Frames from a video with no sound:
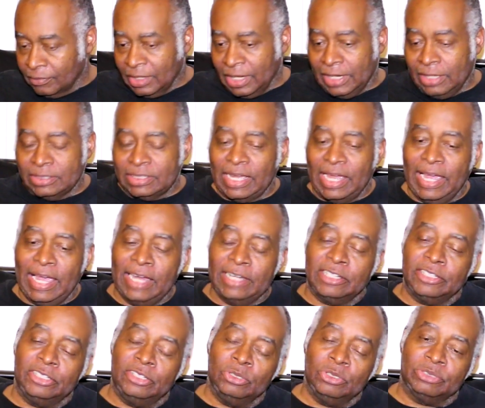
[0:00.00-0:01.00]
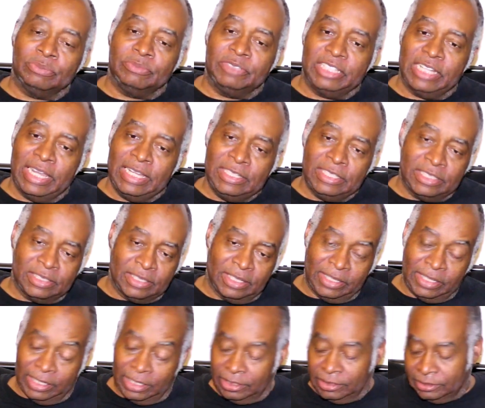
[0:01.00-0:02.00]
because I had to do some changes
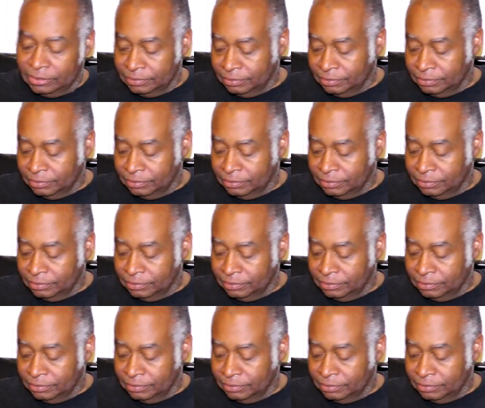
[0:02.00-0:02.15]
in this.